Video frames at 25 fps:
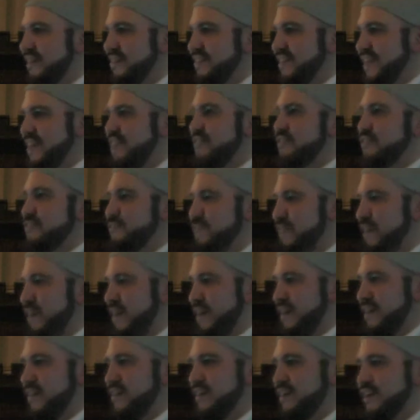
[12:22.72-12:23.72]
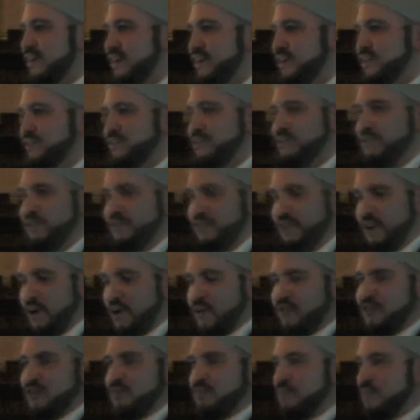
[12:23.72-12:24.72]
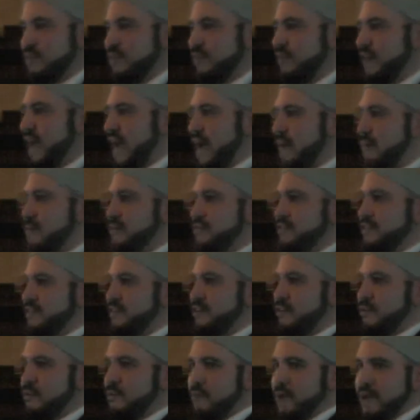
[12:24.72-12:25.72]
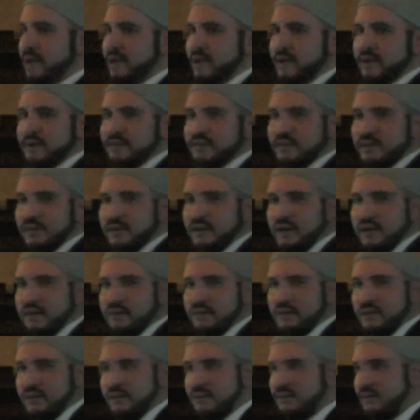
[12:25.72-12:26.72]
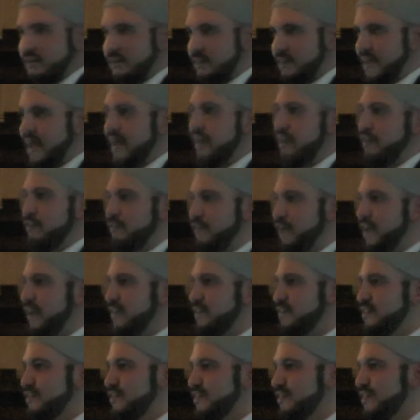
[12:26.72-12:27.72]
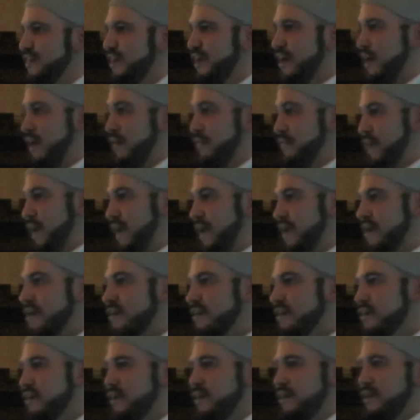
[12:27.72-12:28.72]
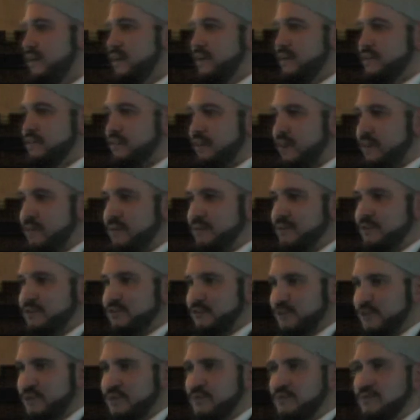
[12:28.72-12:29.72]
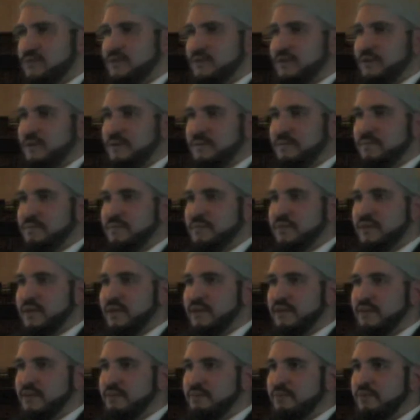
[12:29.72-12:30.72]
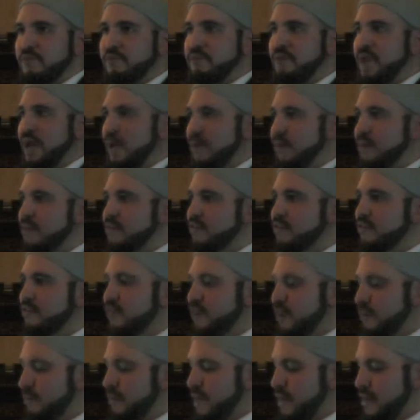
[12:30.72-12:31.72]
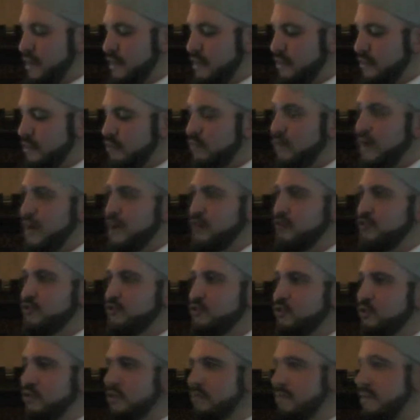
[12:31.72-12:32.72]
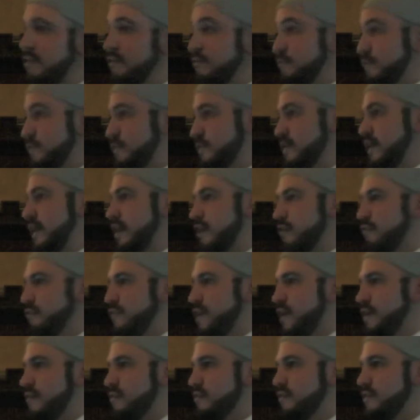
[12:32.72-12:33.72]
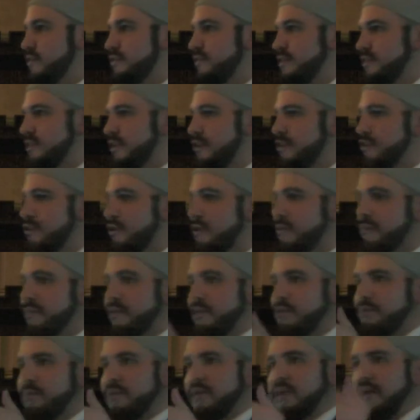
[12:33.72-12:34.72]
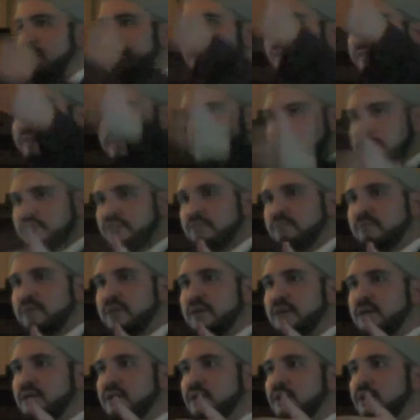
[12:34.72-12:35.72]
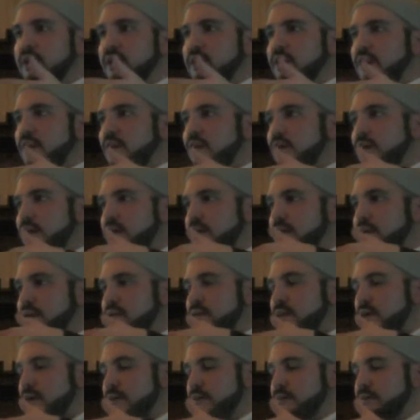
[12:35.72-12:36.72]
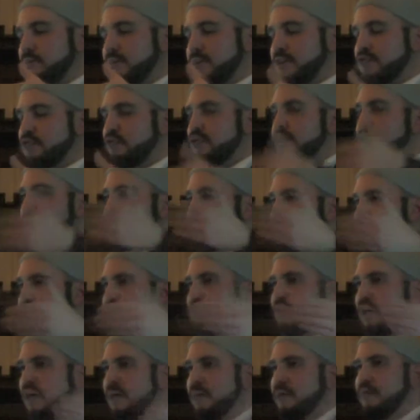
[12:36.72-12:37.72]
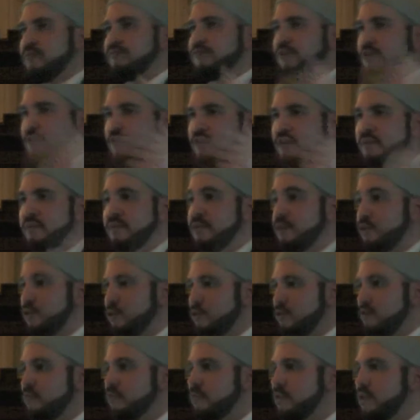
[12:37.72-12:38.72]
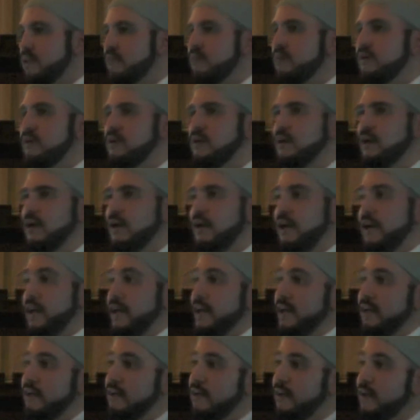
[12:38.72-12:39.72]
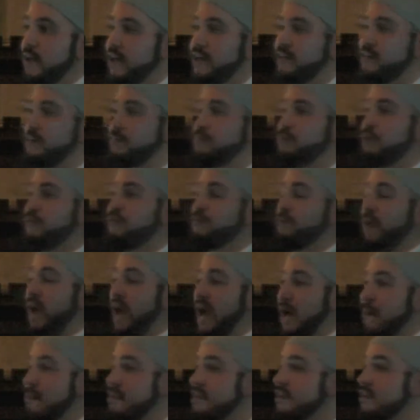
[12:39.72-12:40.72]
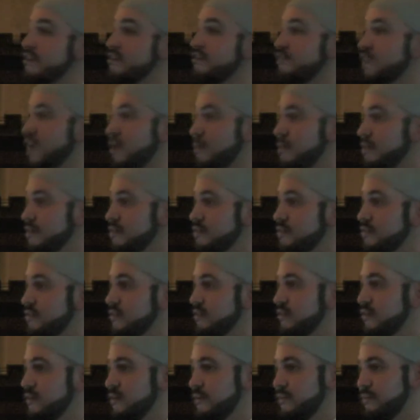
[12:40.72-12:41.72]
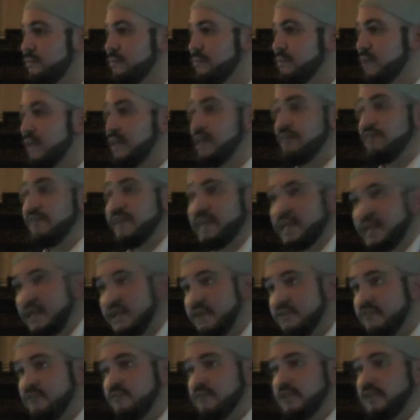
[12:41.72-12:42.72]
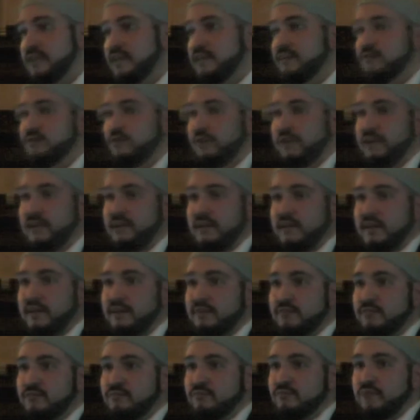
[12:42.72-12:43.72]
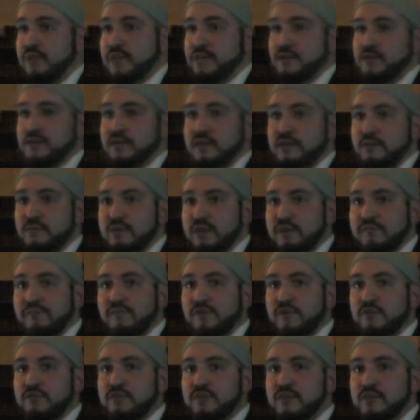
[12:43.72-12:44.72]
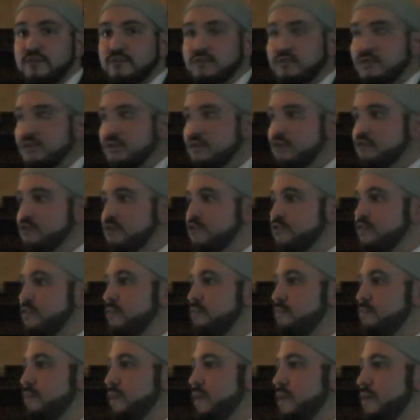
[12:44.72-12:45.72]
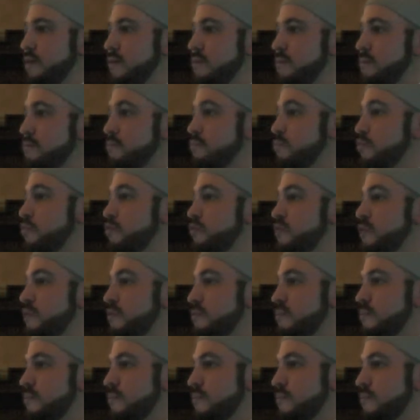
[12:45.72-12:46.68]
testify to the Ottoman, the Abbasid, the Umayyad, and the Caliphates. Are they Islamists too? Is the Prophet Muhammad sallallahu alaihi wasallam in his narration talked about the Caliphate? He said that there will be Caliphate after me, pledge allegiance to them and follow them in the good, whatever. Is the Prophet Muhammad an Islamist? And if he is, then is not his religion and everyone that follows it just simply Muslim?